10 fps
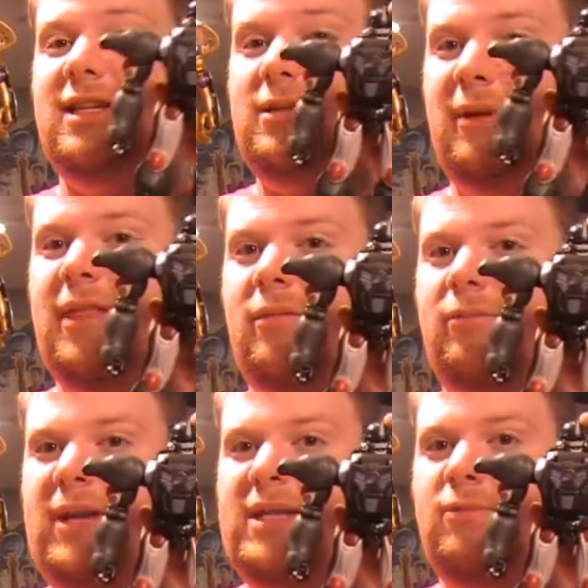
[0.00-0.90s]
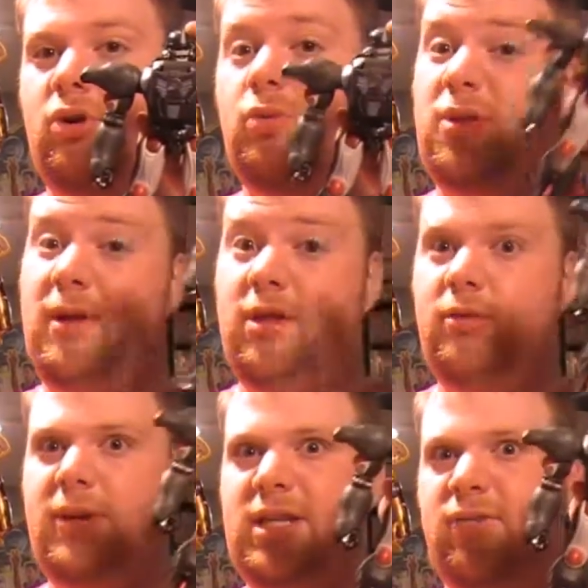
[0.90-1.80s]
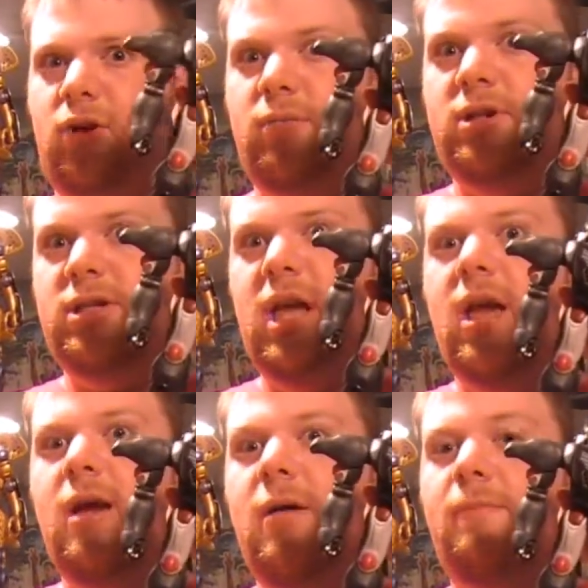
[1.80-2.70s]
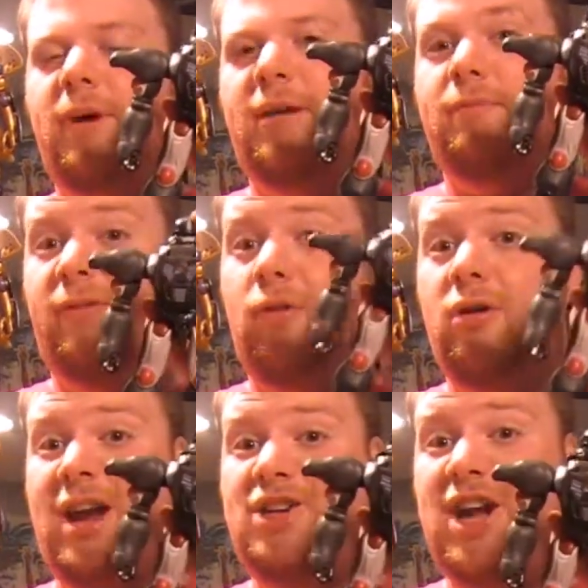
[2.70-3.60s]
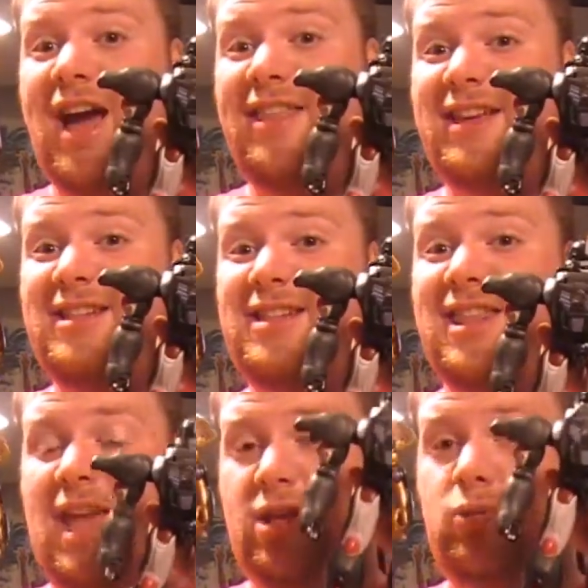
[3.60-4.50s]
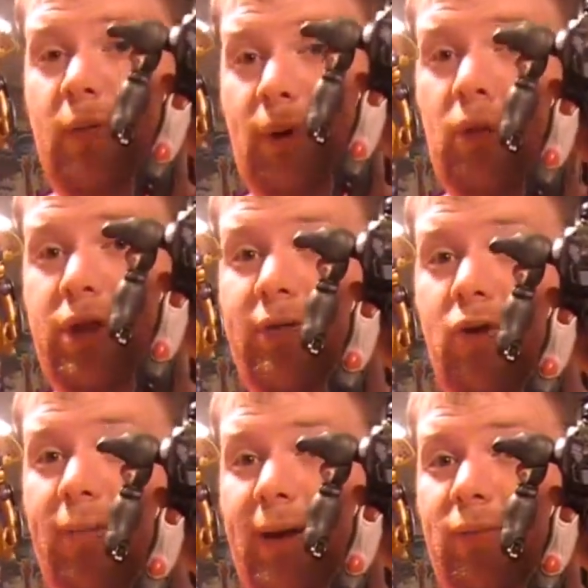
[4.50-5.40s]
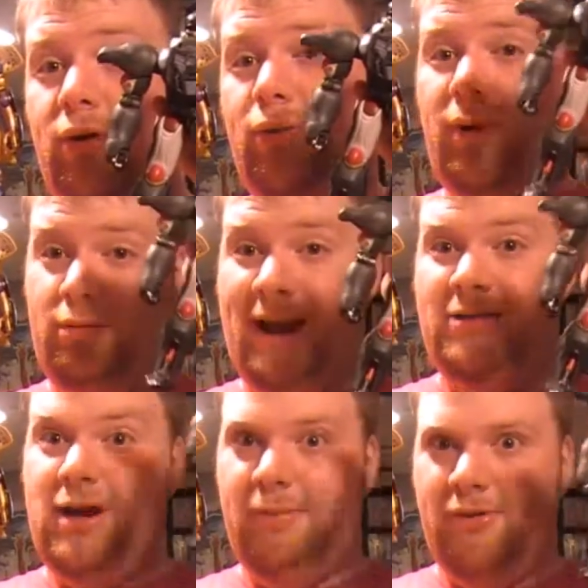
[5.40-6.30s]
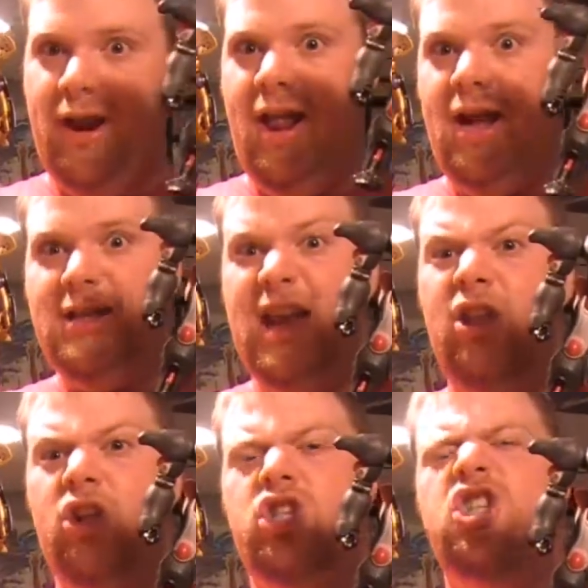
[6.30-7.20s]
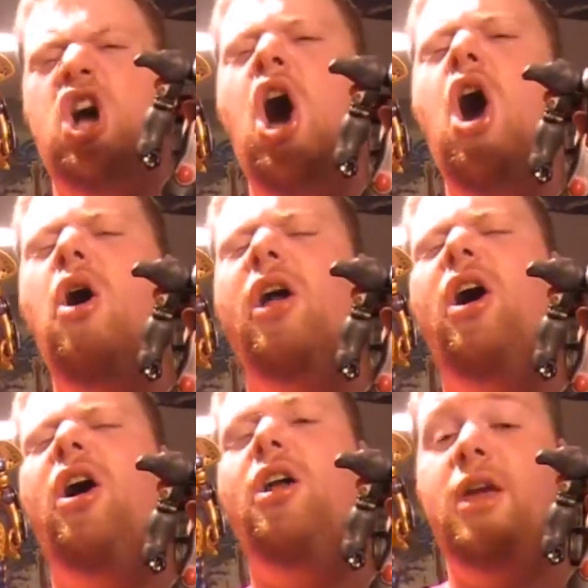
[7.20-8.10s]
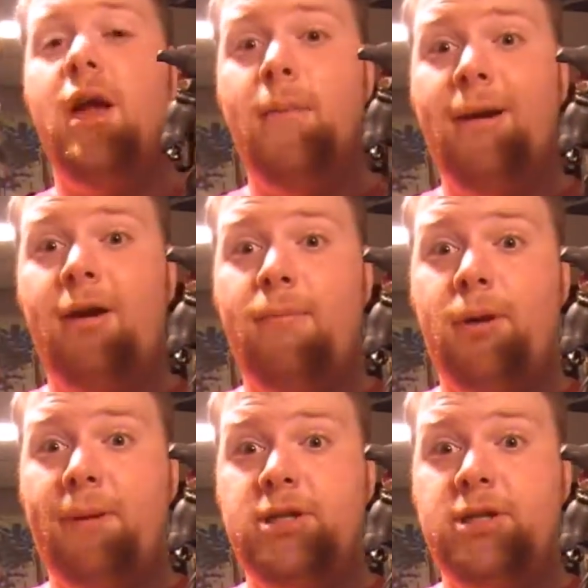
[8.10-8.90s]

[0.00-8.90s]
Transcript: display them in beast mode with my other beast formers. But before I shot this, these were both in robot mode with Rat Trap and Rhinox, and it looked so good. Barry, put a